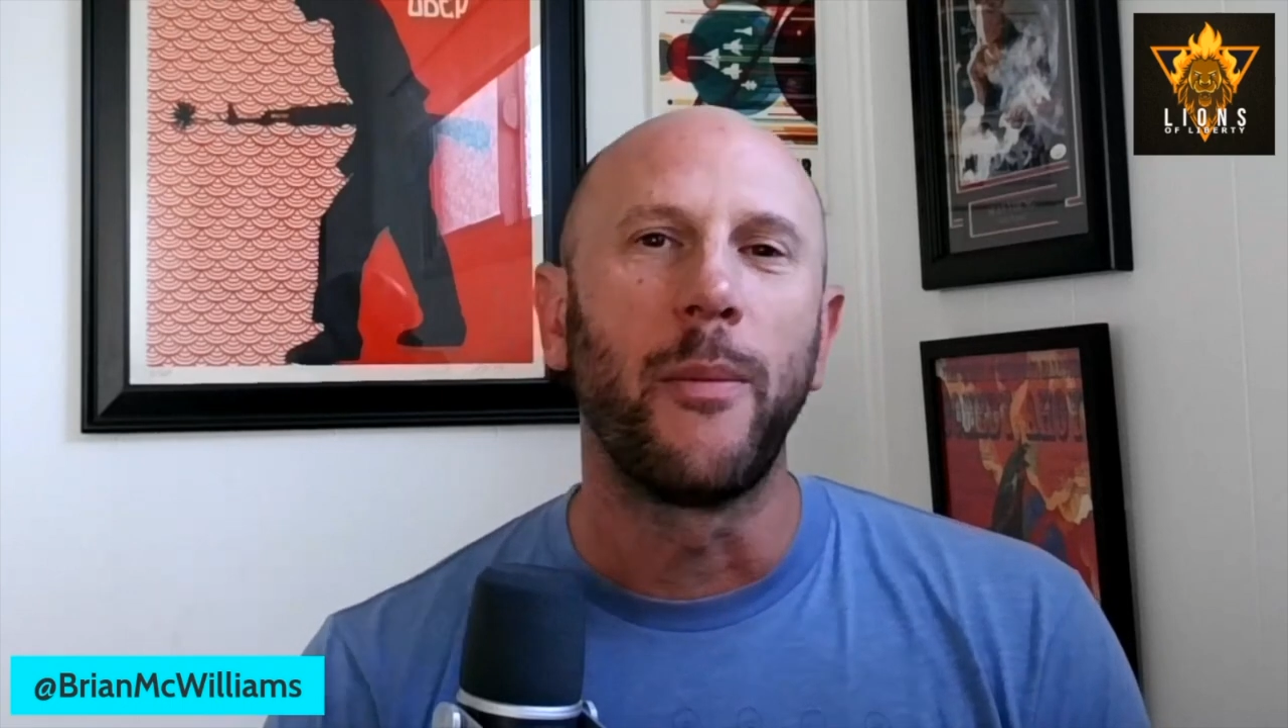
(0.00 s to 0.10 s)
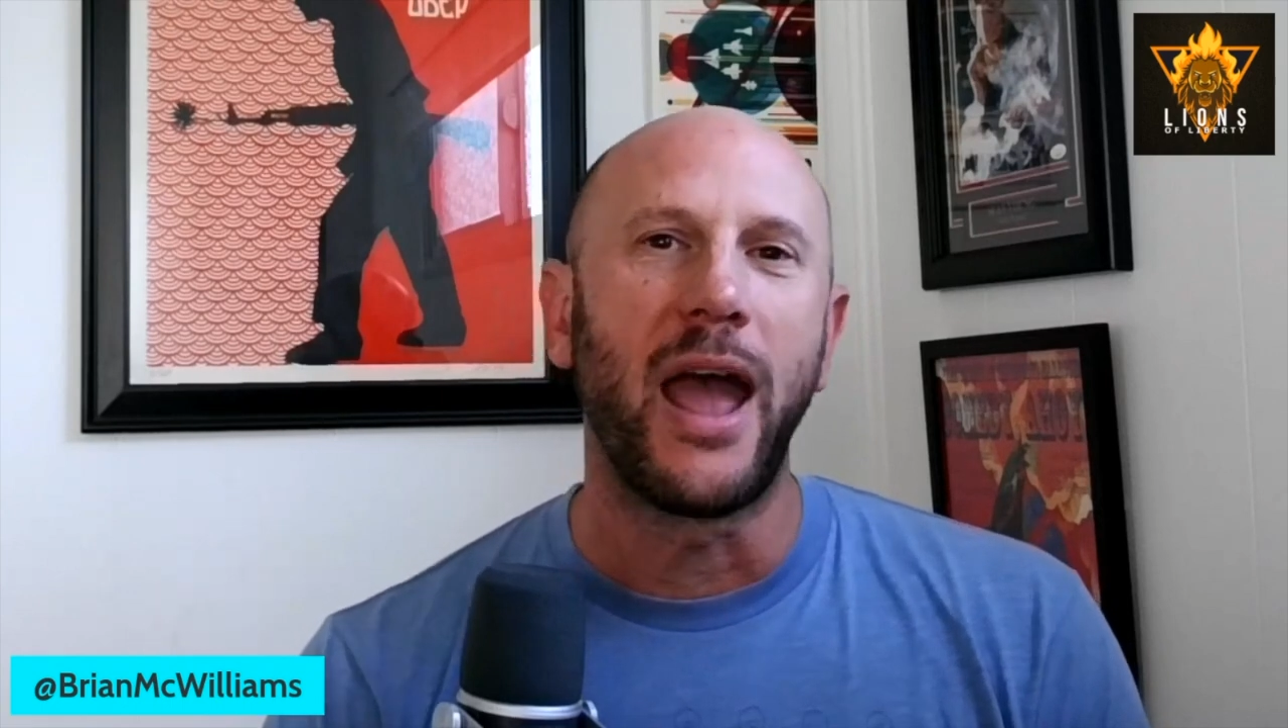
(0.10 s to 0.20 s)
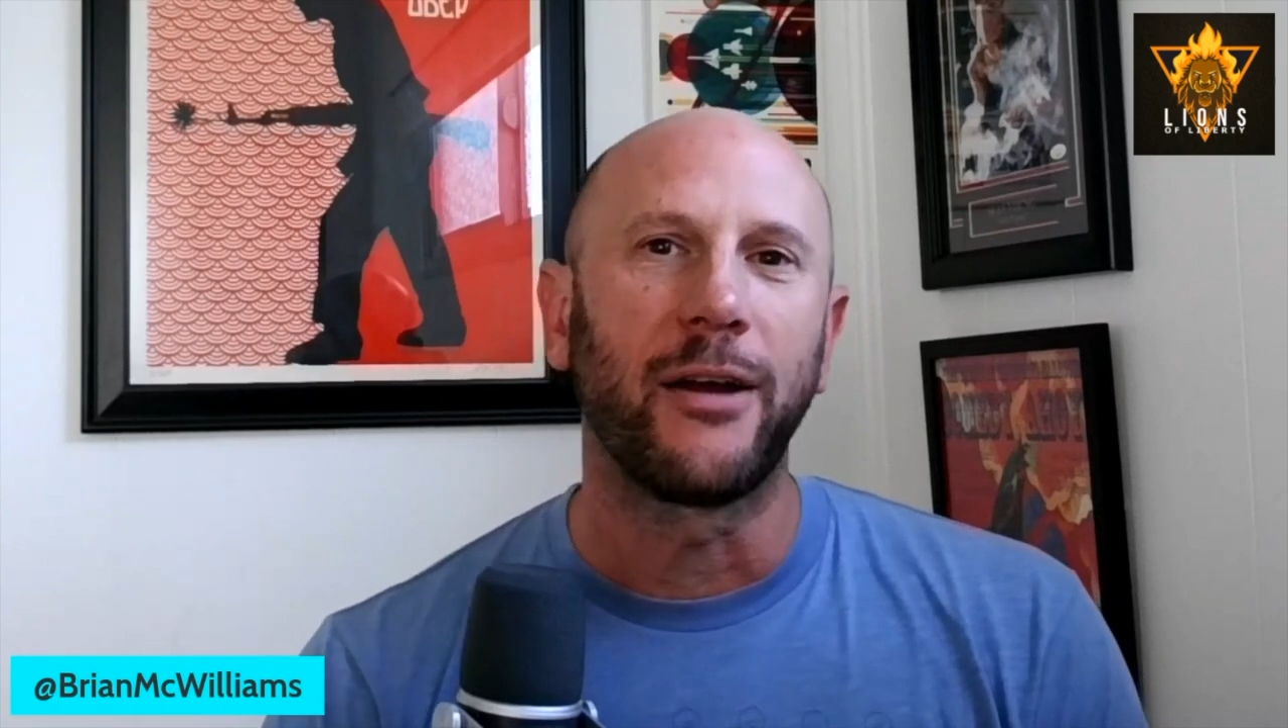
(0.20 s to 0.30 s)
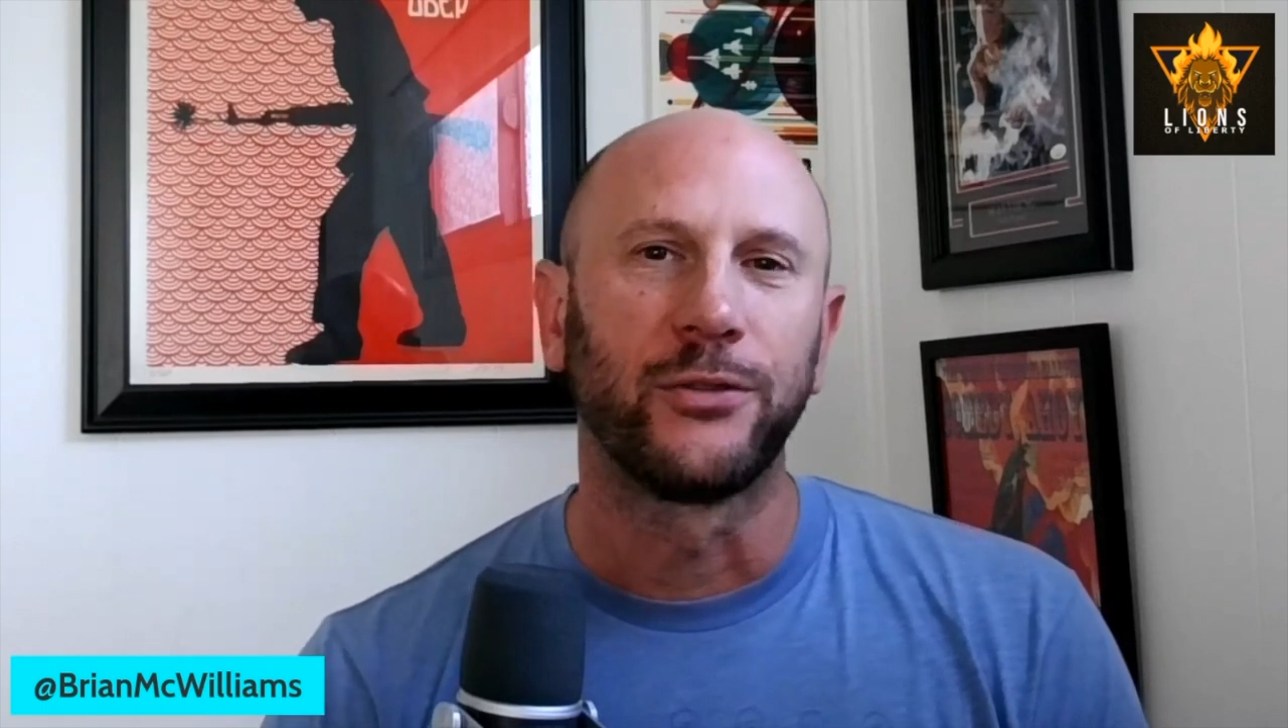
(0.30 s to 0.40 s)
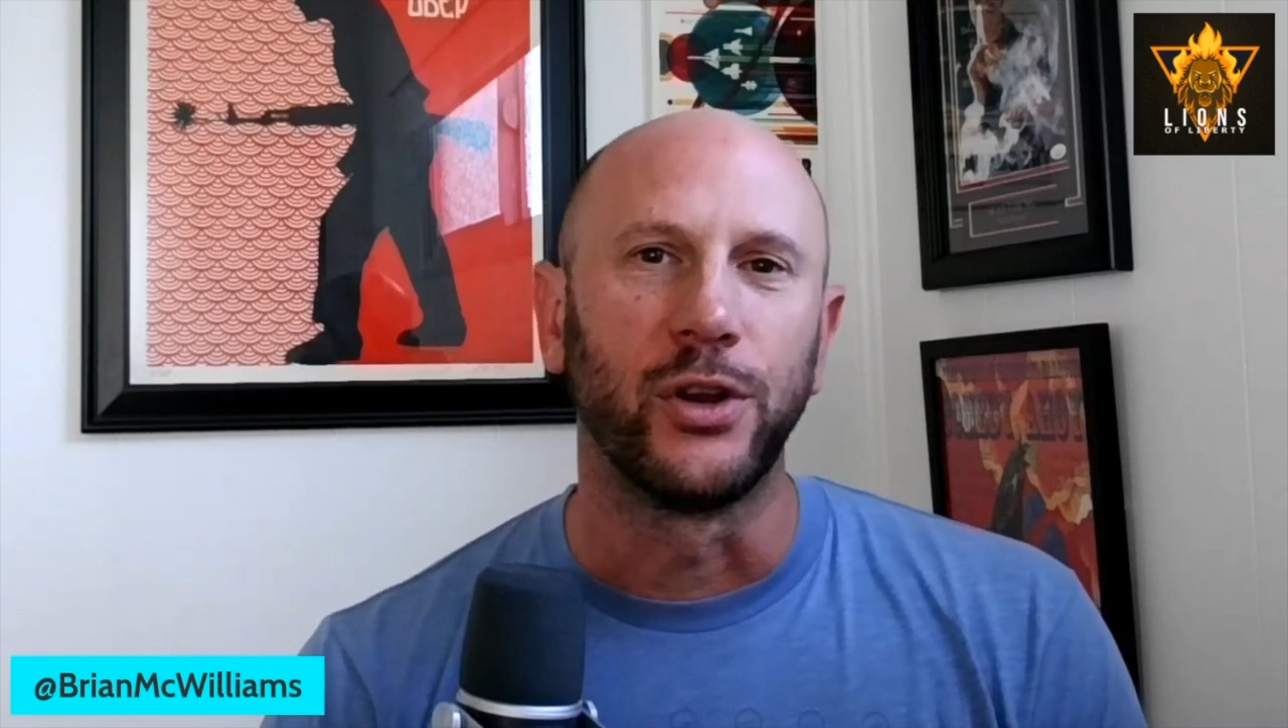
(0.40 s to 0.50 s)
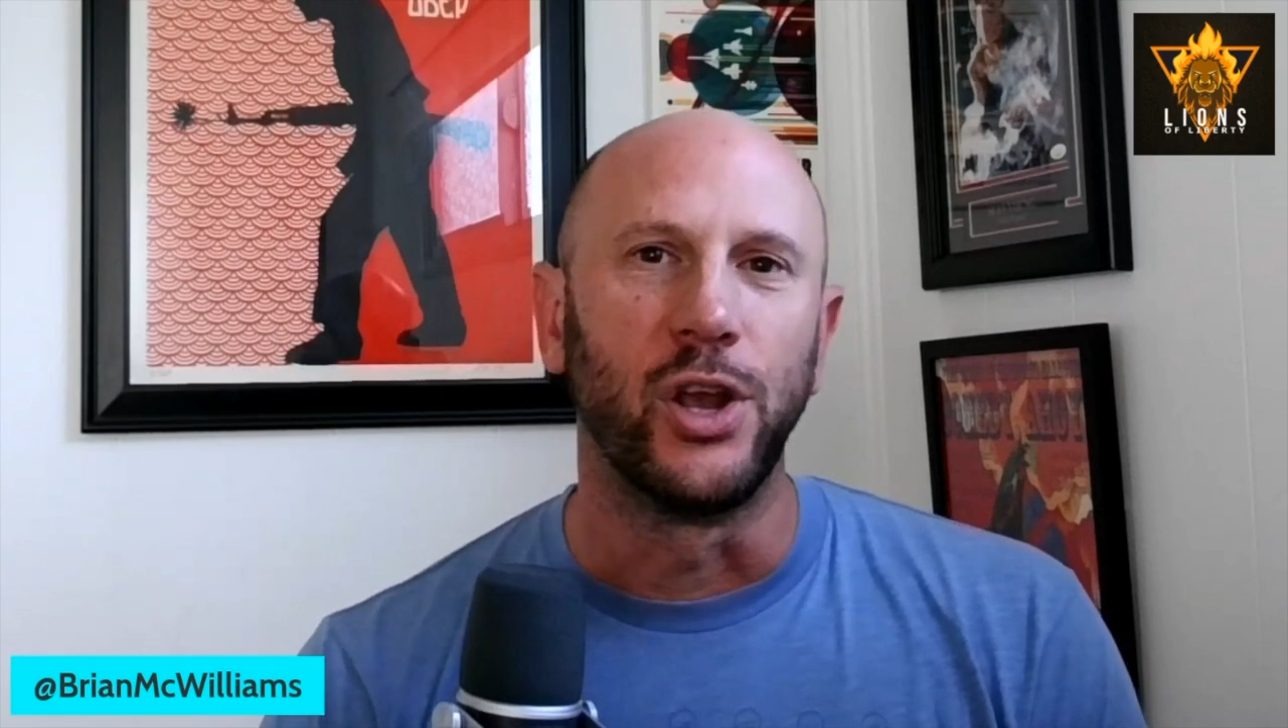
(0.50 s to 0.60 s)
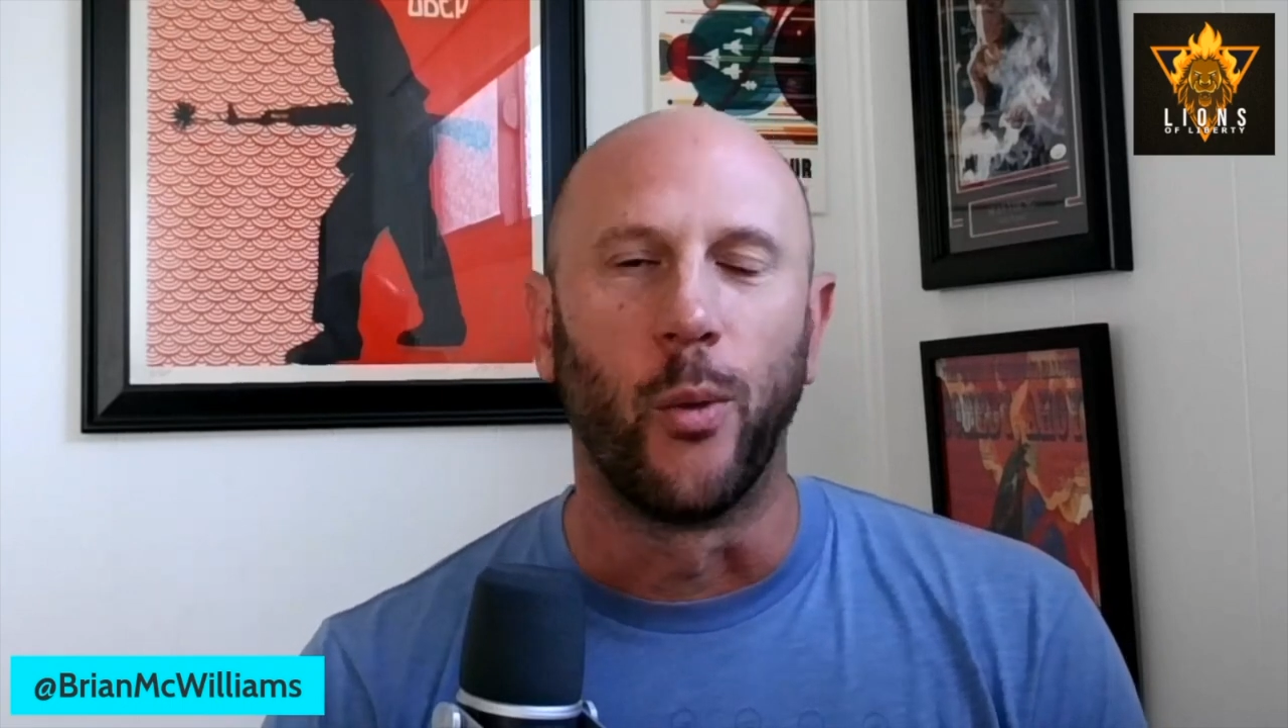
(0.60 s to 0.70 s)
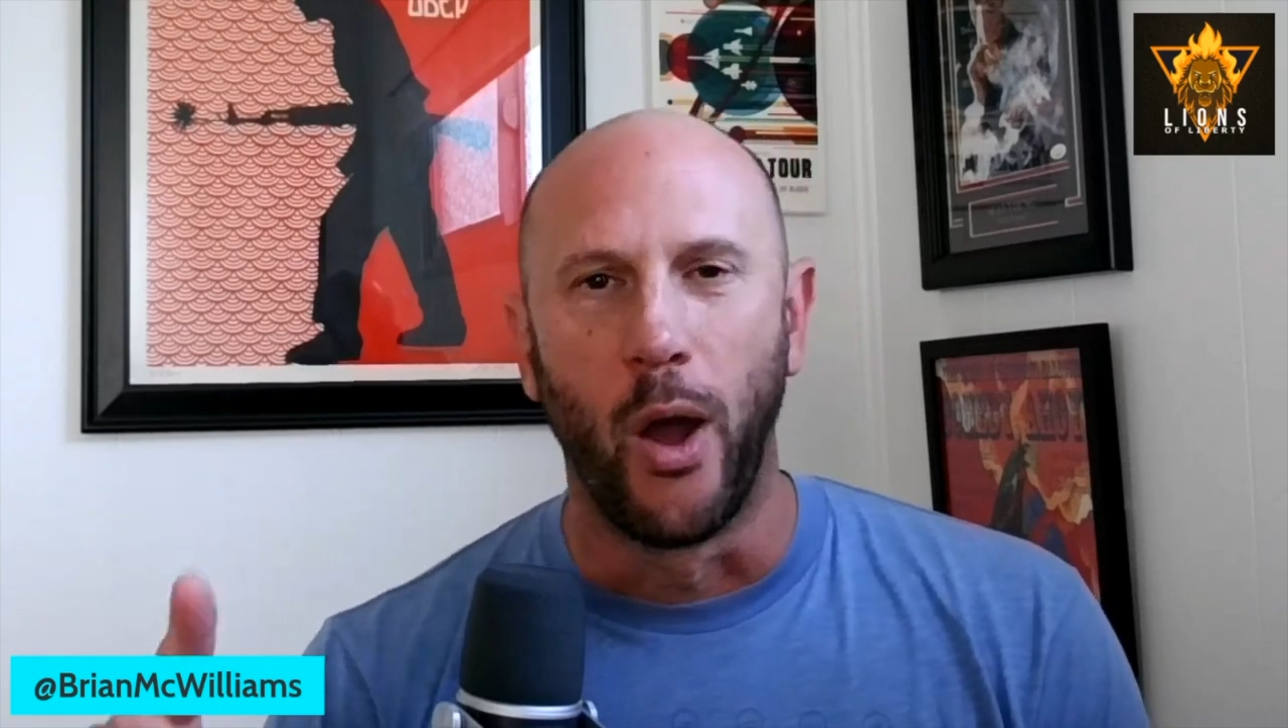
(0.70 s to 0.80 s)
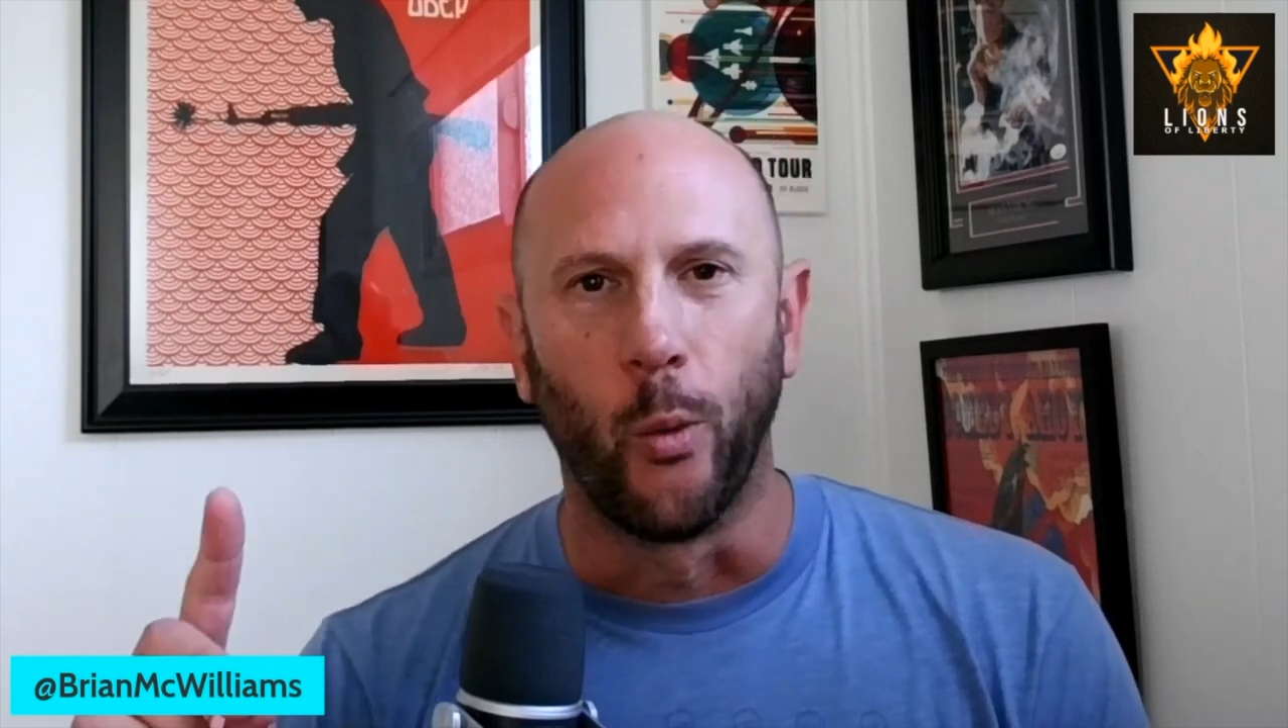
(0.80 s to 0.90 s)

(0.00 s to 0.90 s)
after you